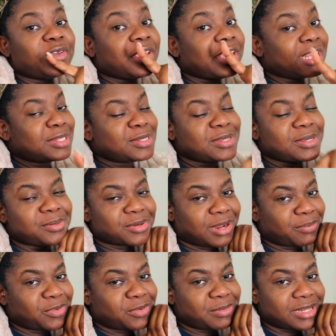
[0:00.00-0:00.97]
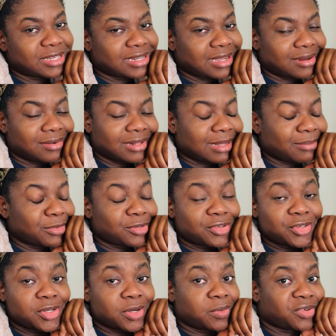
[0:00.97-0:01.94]
you're yet to subscribe to my channel, I'm not
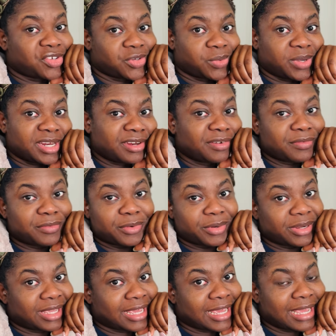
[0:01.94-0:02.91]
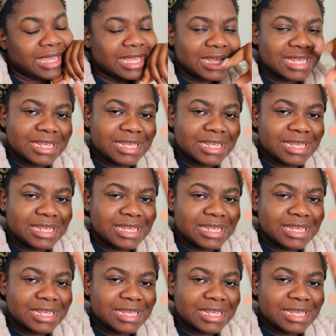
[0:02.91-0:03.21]
sure what you're waiting for, okay?